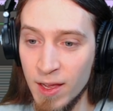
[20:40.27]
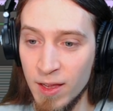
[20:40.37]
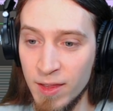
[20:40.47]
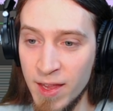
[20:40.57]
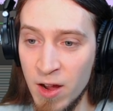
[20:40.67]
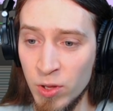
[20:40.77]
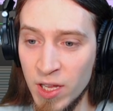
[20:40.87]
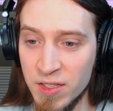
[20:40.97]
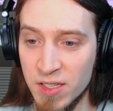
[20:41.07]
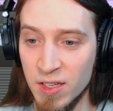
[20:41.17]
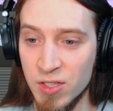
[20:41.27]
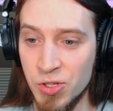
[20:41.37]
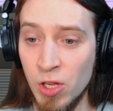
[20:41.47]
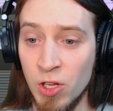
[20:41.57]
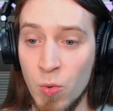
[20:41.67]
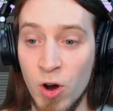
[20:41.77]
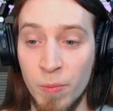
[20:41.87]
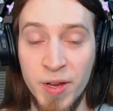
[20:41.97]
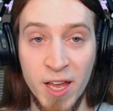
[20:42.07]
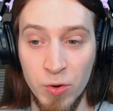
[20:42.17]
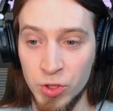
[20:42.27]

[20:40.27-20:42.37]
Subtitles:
Now let's solo our piano